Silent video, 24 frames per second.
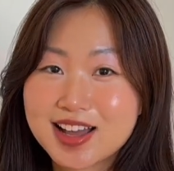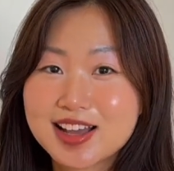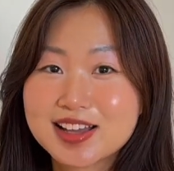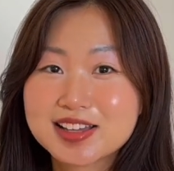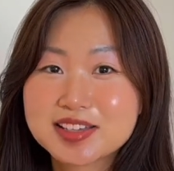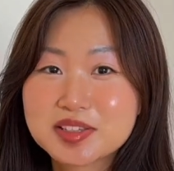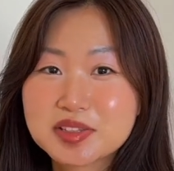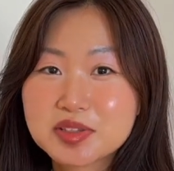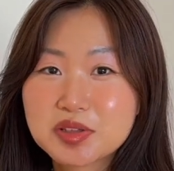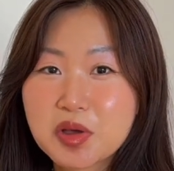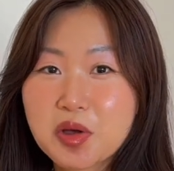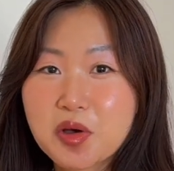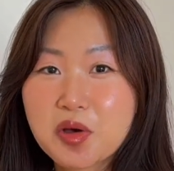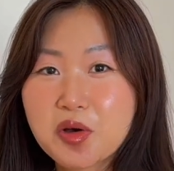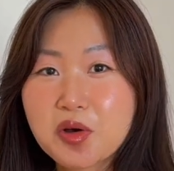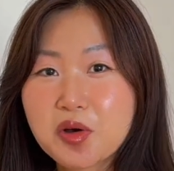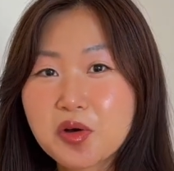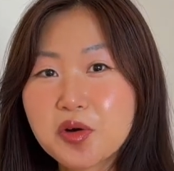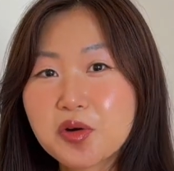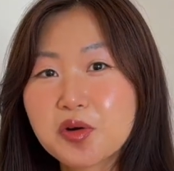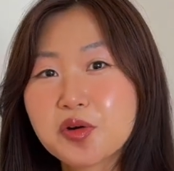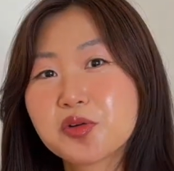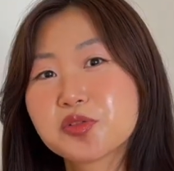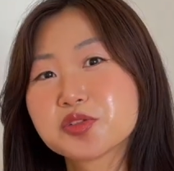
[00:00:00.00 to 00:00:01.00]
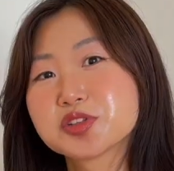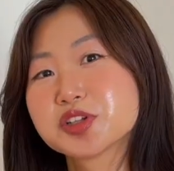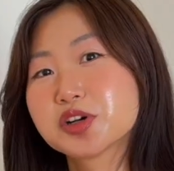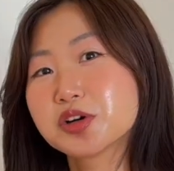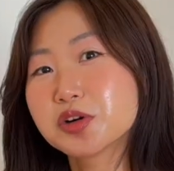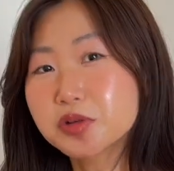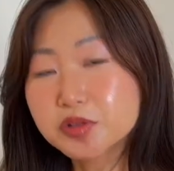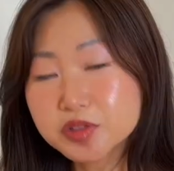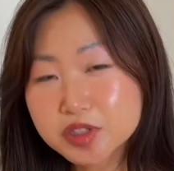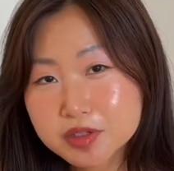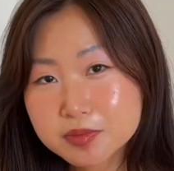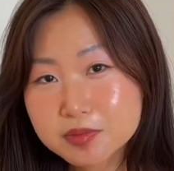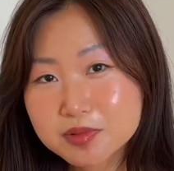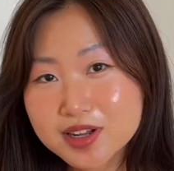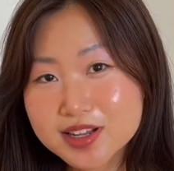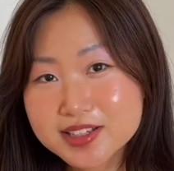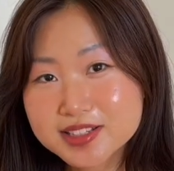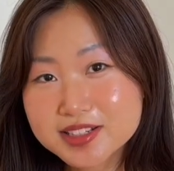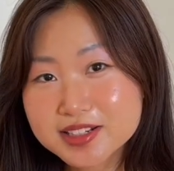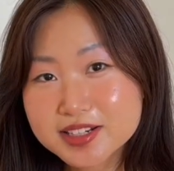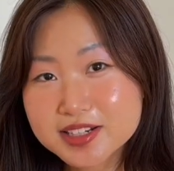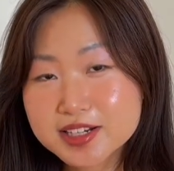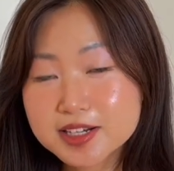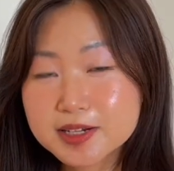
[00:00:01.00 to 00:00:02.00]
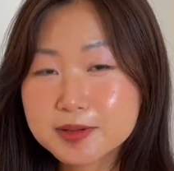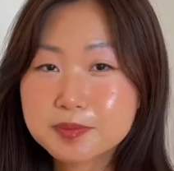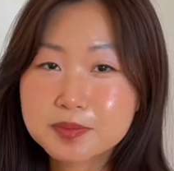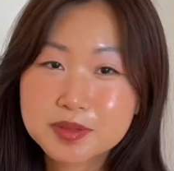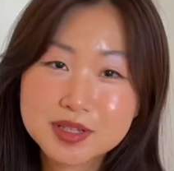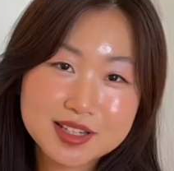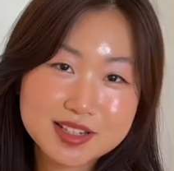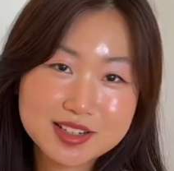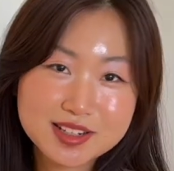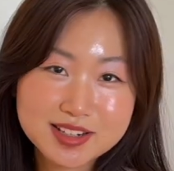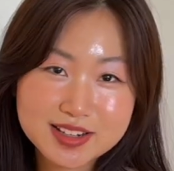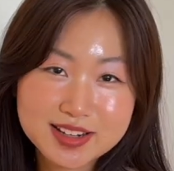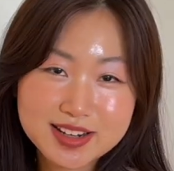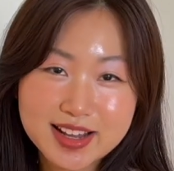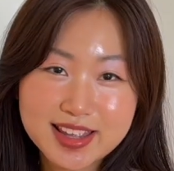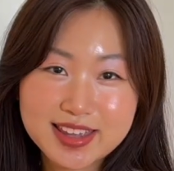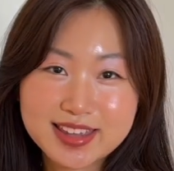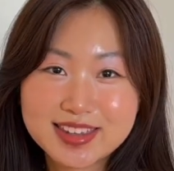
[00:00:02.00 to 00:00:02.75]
So the older brother Peter,